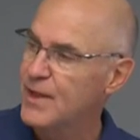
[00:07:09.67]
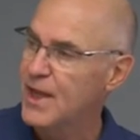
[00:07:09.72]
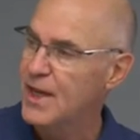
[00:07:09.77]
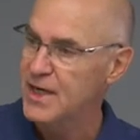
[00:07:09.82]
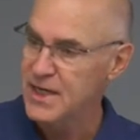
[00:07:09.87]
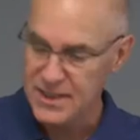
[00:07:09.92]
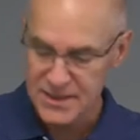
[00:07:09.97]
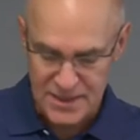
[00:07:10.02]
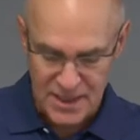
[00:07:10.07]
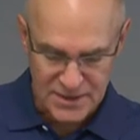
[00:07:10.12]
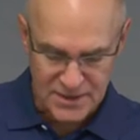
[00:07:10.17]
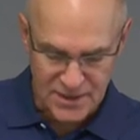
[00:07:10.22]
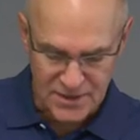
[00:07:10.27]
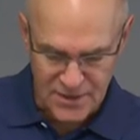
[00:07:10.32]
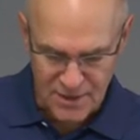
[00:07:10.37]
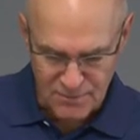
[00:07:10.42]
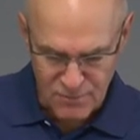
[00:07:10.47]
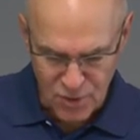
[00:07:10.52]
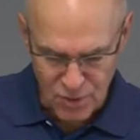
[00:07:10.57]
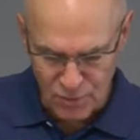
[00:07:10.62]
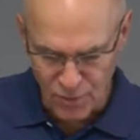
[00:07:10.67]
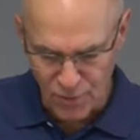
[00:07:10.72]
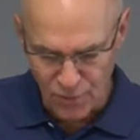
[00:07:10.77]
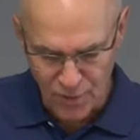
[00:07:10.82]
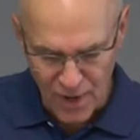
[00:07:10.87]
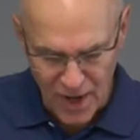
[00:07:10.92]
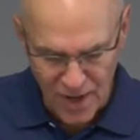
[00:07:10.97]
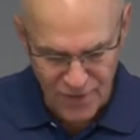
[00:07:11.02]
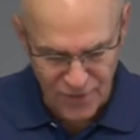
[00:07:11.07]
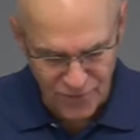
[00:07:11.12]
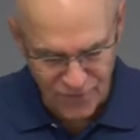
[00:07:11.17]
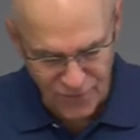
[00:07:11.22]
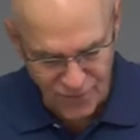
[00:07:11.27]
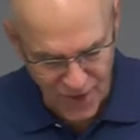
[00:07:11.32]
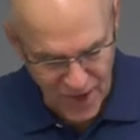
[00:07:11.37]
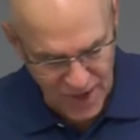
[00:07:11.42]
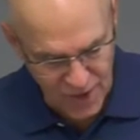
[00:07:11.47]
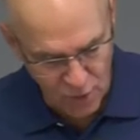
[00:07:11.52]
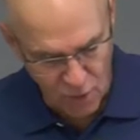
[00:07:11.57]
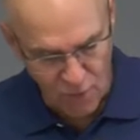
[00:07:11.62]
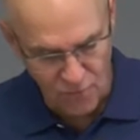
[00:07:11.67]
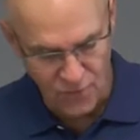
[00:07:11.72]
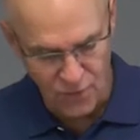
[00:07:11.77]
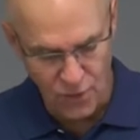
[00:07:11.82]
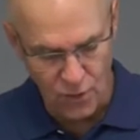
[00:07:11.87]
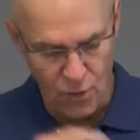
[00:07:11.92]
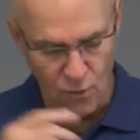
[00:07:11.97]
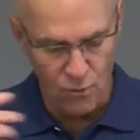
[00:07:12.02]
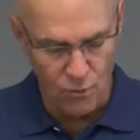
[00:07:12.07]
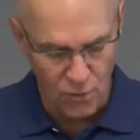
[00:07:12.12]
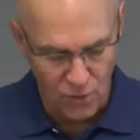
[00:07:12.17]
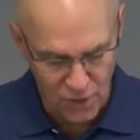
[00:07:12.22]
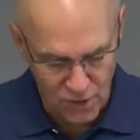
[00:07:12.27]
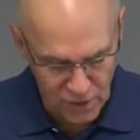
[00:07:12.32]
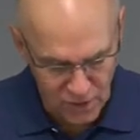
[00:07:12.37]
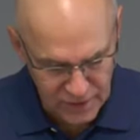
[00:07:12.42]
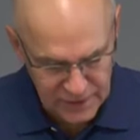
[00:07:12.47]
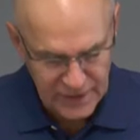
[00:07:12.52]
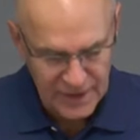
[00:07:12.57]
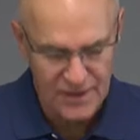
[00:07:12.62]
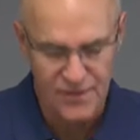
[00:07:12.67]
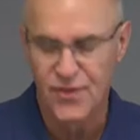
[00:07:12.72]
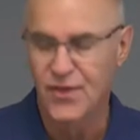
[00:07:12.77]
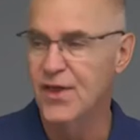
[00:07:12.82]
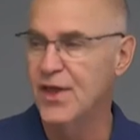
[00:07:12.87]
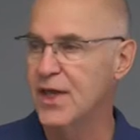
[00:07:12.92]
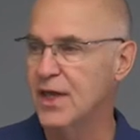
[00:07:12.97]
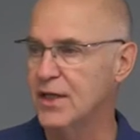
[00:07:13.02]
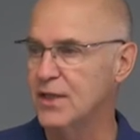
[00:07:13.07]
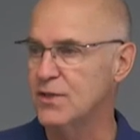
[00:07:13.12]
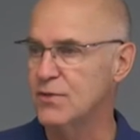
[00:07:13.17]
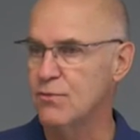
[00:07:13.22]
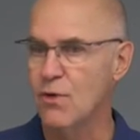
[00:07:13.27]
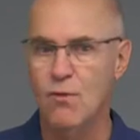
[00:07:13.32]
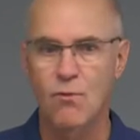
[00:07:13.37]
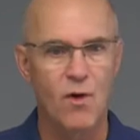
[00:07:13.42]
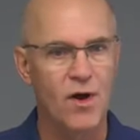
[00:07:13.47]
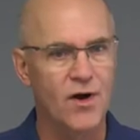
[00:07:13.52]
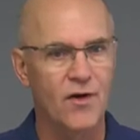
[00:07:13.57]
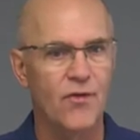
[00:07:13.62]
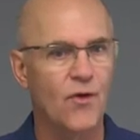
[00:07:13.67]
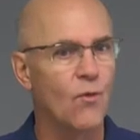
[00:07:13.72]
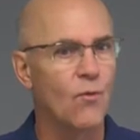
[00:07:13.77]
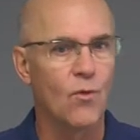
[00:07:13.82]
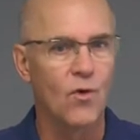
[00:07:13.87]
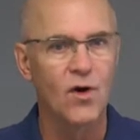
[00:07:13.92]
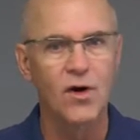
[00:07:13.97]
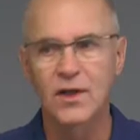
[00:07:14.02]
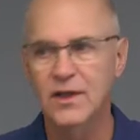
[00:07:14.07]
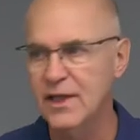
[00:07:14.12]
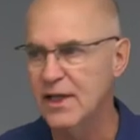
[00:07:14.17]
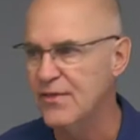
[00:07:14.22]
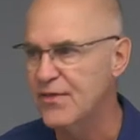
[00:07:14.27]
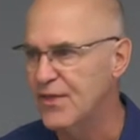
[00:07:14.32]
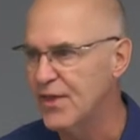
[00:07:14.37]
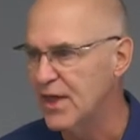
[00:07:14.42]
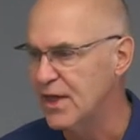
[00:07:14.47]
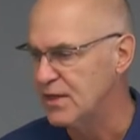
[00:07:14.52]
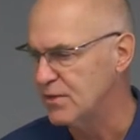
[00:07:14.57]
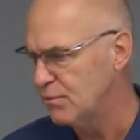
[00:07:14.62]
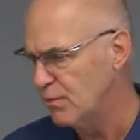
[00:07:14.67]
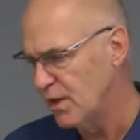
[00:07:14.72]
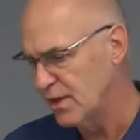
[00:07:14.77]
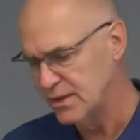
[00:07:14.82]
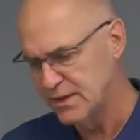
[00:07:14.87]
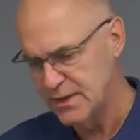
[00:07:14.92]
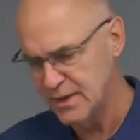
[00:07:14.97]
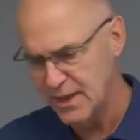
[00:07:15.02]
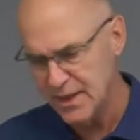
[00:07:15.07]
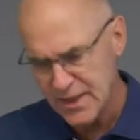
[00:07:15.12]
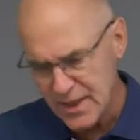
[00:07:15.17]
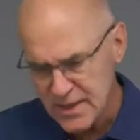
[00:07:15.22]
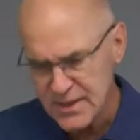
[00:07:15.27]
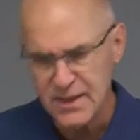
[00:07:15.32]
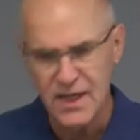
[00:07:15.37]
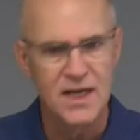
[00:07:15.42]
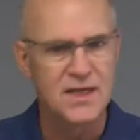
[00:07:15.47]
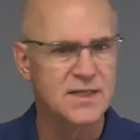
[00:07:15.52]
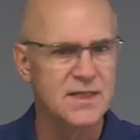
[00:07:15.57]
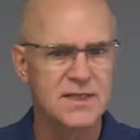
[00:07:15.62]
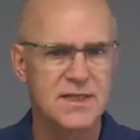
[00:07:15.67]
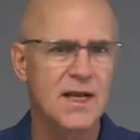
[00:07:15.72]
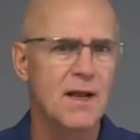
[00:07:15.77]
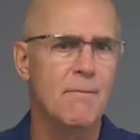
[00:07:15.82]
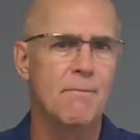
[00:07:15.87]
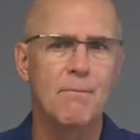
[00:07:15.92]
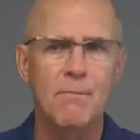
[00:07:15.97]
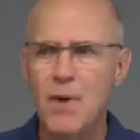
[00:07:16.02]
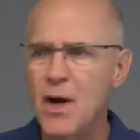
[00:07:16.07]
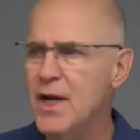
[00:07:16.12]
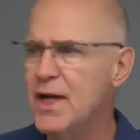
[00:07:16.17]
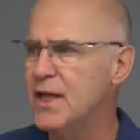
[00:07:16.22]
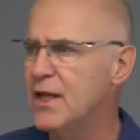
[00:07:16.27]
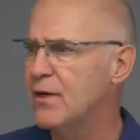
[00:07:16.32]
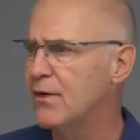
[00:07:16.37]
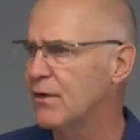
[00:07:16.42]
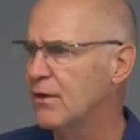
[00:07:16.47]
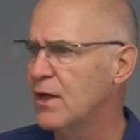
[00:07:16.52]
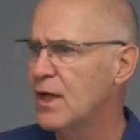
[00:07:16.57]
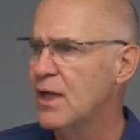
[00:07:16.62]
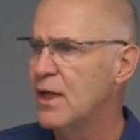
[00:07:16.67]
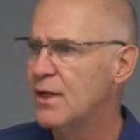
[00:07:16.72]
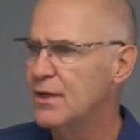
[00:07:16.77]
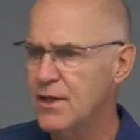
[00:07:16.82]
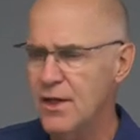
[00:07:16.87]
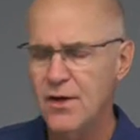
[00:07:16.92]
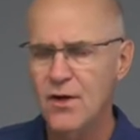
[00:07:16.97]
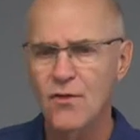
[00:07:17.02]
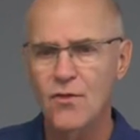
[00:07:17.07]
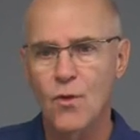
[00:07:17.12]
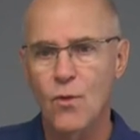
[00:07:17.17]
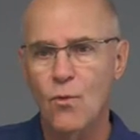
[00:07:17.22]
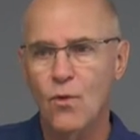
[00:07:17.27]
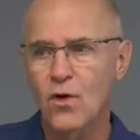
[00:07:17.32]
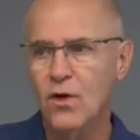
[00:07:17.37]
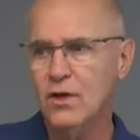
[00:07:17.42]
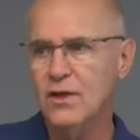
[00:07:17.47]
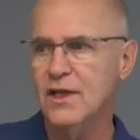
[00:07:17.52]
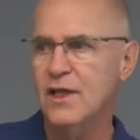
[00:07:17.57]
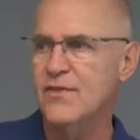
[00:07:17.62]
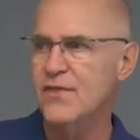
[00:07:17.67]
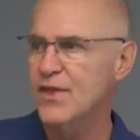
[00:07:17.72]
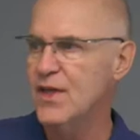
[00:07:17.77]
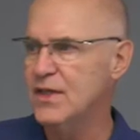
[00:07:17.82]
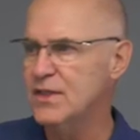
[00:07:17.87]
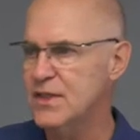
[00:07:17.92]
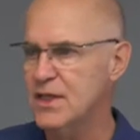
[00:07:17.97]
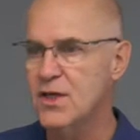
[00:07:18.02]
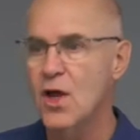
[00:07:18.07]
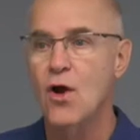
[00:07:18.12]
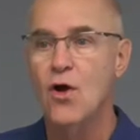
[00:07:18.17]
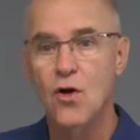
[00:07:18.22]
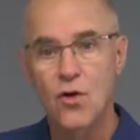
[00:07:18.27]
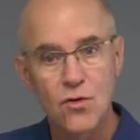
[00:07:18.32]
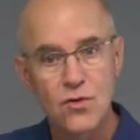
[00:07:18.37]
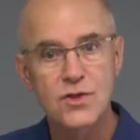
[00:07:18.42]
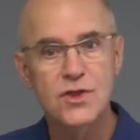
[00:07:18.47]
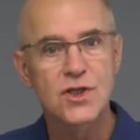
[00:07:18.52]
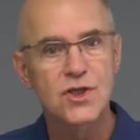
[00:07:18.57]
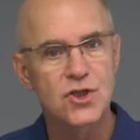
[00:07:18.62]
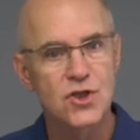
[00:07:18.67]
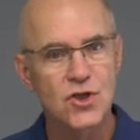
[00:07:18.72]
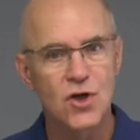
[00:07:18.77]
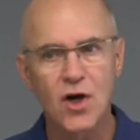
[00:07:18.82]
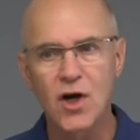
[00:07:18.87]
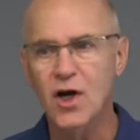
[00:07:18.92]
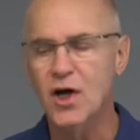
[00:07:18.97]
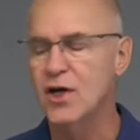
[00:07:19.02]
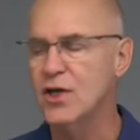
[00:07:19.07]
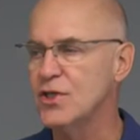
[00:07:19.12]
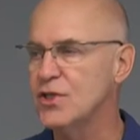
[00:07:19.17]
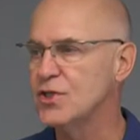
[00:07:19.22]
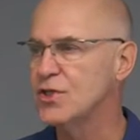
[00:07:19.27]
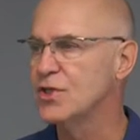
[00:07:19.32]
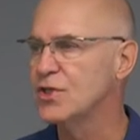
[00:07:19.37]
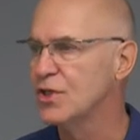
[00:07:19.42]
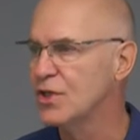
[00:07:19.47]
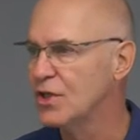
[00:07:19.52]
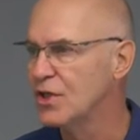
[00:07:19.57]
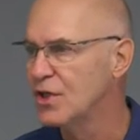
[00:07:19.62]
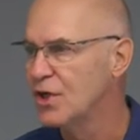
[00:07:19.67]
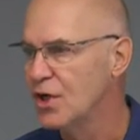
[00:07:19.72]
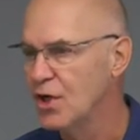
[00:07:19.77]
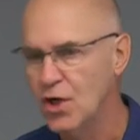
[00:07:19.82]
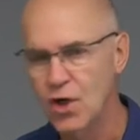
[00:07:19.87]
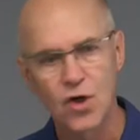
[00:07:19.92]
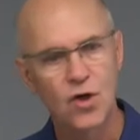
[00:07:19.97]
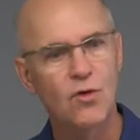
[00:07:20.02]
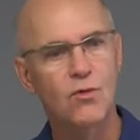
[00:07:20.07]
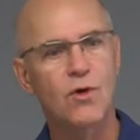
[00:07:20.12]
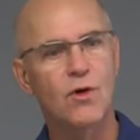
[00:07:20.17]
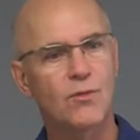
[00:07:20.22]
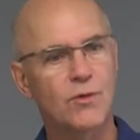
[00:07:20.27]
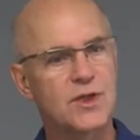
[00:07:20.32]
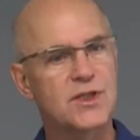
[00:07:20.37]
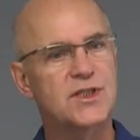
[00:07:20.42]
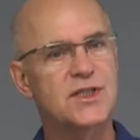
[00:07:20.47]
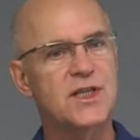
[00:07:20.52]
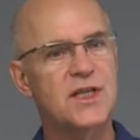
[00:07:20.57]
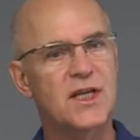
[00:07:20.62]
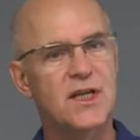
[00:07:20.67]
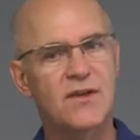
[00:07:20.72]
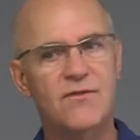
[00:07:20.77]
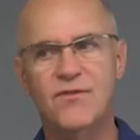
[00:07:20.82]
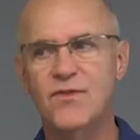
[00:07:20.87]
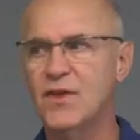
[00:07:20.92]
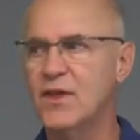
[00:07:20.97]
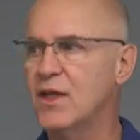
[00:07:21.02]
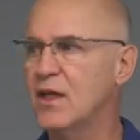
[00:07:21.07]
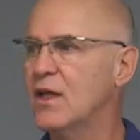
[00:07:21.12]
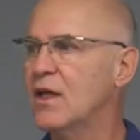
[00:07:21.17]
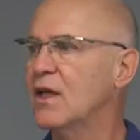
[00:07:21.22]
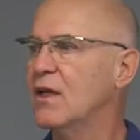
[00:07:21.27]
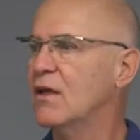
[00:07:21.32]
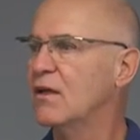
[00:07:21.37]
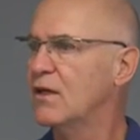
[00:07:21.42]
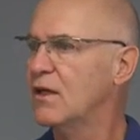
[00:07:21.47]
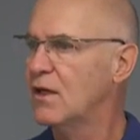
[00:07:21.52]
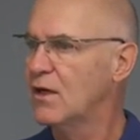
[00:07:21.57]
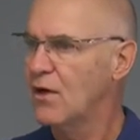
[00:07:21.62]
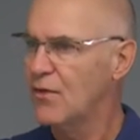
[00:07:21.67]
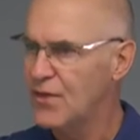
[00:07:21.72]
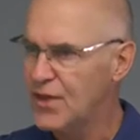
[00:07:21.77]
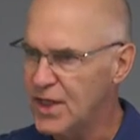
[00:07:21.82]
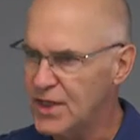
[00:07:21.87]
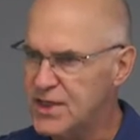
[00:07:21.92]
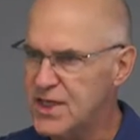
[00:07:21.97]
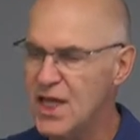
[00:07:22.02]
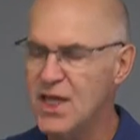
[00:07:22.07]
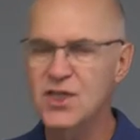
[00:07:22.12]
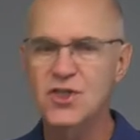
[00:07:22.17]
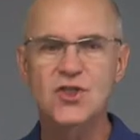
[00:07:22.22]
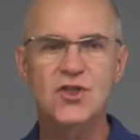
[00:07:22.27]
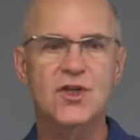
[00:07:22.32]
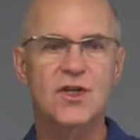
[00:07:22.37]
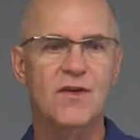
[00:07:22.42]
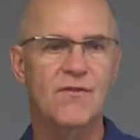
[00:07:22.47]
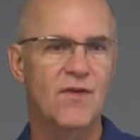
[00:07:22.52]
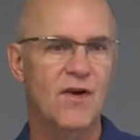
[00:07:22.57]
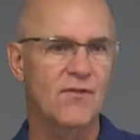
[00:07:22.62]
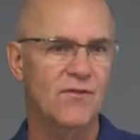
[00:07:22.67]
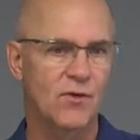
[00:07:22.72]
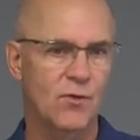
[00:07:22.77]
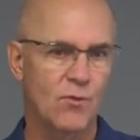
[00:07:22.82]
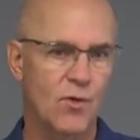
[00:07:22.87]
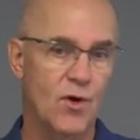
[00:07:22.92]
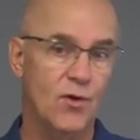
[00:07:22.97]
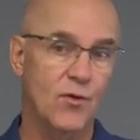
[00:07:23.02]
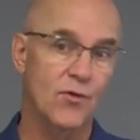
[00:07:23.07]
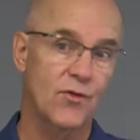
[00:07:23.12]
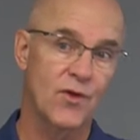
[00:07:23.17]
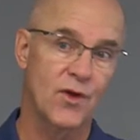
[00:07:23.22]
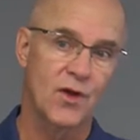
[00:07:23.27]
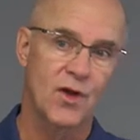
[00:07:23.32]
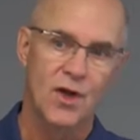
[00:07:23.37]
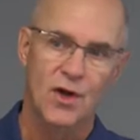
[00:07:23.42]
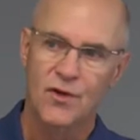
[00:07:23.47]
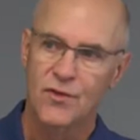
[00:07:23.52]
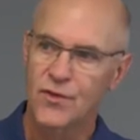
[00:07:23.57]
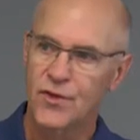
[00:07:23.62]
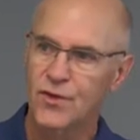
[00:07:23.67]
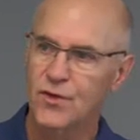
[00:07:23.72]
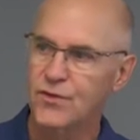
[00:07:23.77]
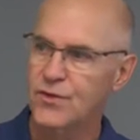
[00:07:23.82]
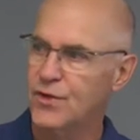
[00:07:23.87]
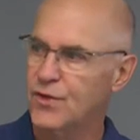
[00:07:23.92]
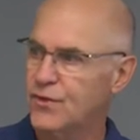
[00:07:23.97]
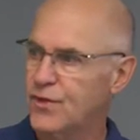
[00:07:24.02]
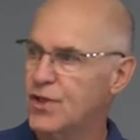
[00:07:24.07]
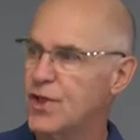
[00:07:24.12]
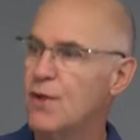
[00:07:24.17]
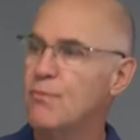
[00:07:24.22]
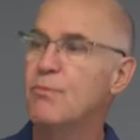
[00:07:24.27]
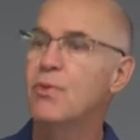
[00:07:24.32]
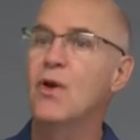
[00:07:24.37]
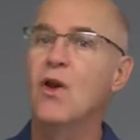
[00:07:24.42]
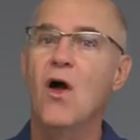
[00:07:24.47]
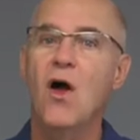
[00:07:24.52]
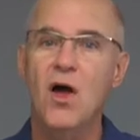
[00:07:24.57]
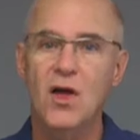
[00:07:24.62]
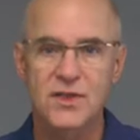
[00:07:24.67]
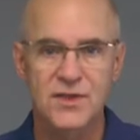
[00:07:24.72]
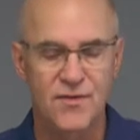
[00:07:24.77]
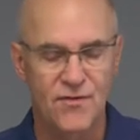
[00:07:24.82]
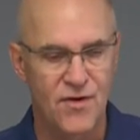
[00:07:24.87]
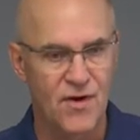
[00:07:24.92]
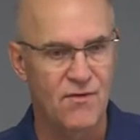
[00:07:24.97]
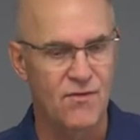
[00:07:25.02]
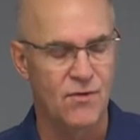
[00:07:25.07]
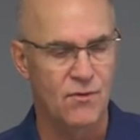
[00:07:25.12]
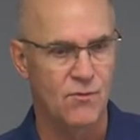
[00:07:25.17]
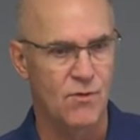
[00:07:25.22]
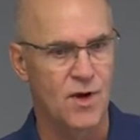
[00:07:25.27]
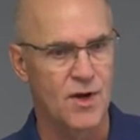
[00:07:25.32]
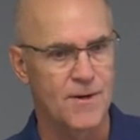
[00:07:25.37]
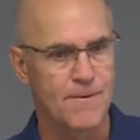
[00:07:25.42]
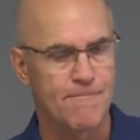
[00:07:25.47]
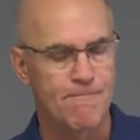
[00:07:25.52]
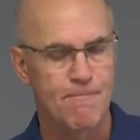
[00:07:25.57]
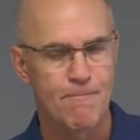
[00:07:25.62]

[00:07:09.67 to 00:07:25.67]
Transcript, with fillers: And he says to them, you would rather fight over worldly things. Well, what are the worldly things? Well, it's, in this case, it's not money or, no, no, the worldly things are who's in charge, who will receive the, you know, the attention of everyone or the, the, the, the applause of everyone,